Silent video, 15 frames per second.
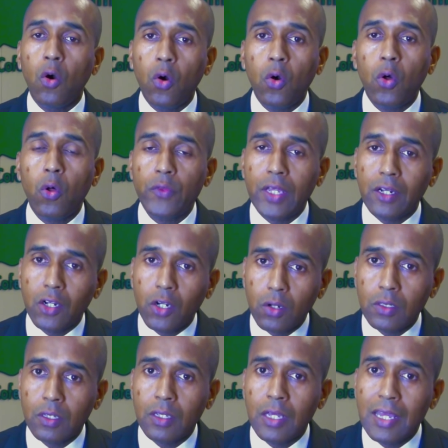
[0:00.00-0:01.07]
all the,
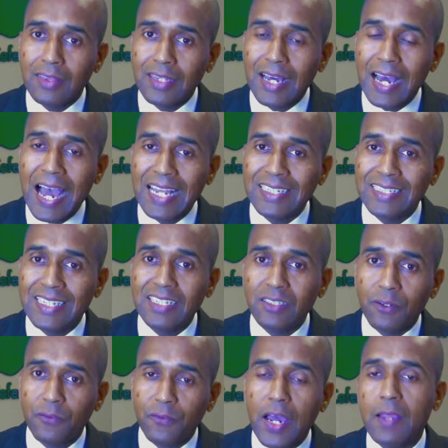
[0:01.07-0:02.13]
the, the
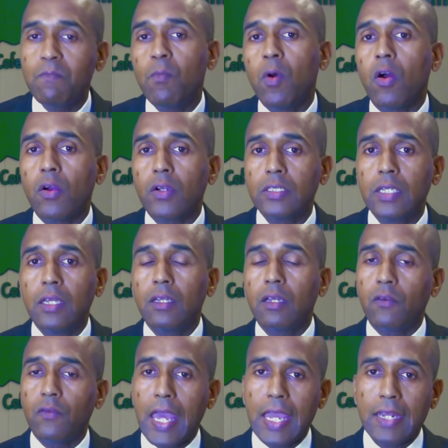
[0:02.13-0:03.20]
identifying marks
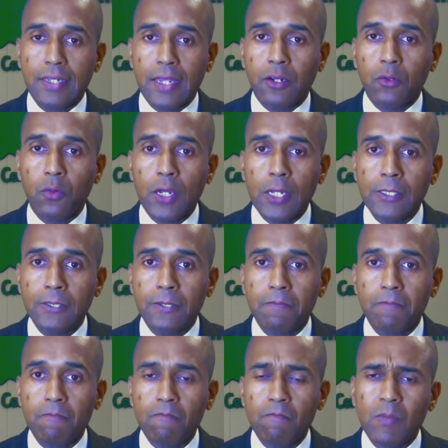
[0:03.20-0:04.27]
of Antichrist.
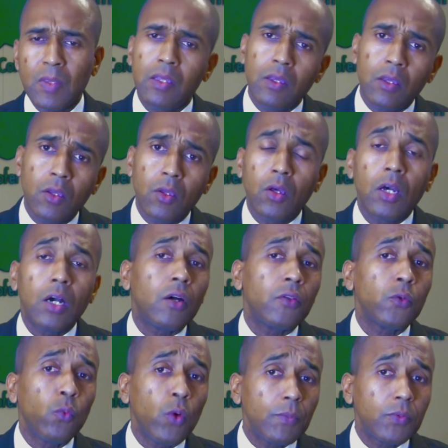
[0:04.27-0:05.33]
On
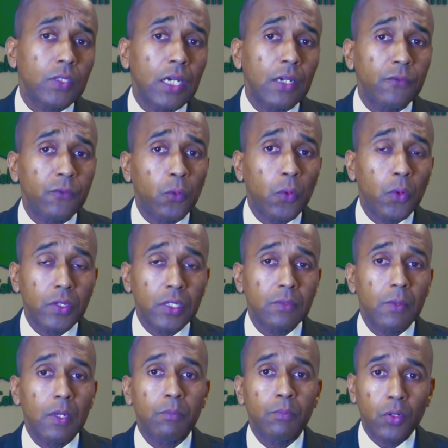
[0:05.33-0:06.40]
the website for
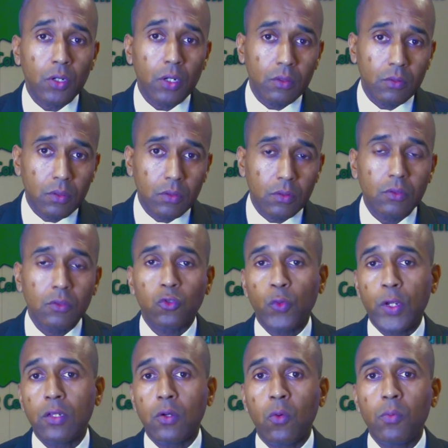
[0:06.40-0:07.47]
this book,
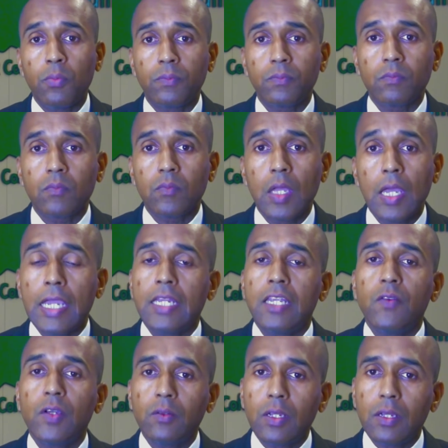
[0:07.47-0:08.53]
Great Hope, it
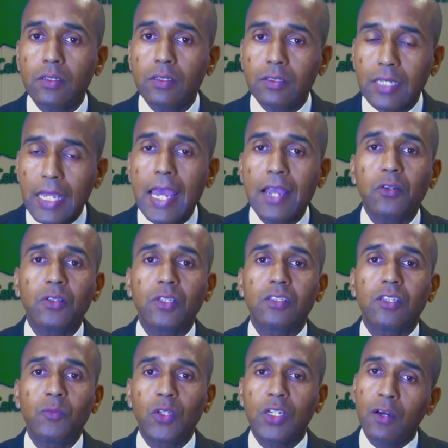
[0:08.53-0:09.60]
even tackle the
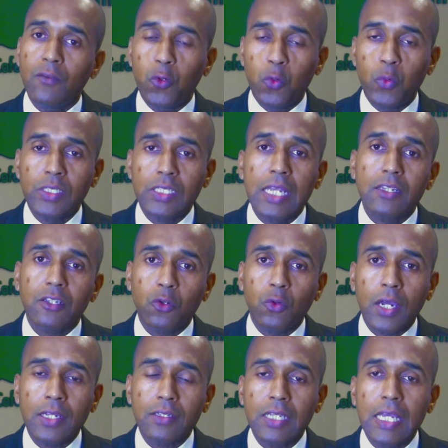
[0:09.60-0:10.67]
subject of who is the
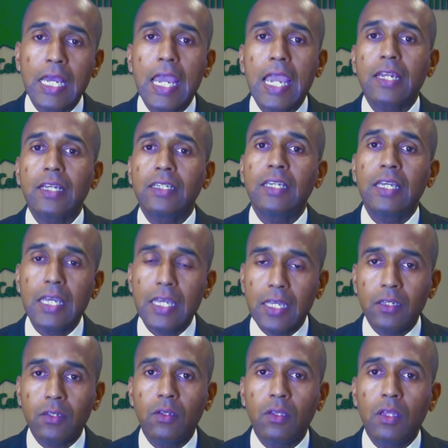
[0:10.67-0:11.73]
Antichrist. And
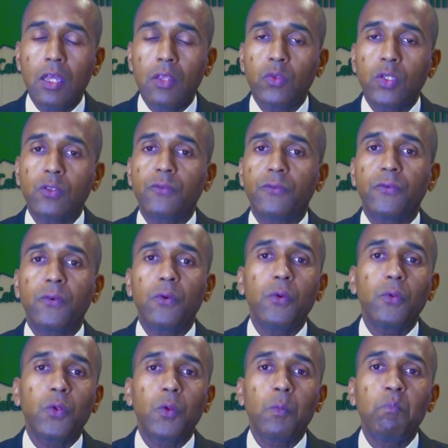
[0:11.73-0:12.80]
again, this
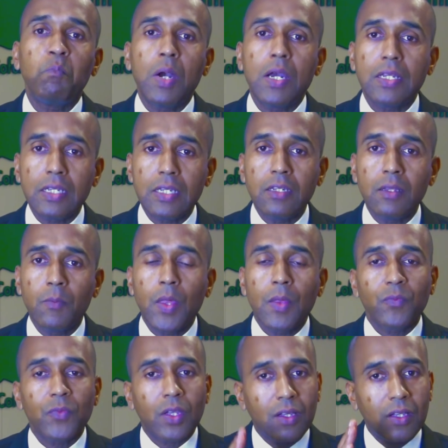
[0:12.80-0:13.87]
further muddied
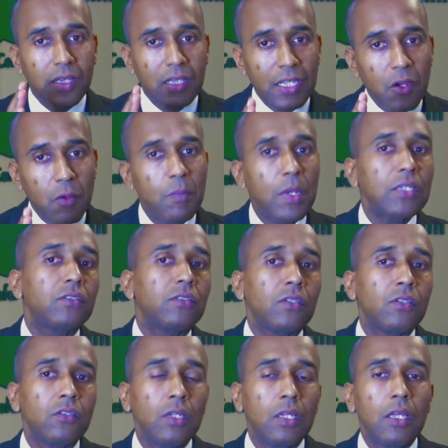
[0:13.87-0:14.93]
the clear
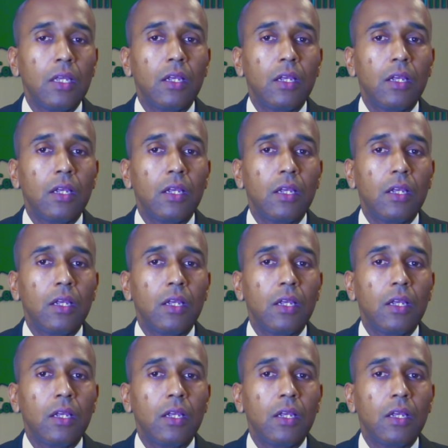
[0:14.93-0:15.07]
message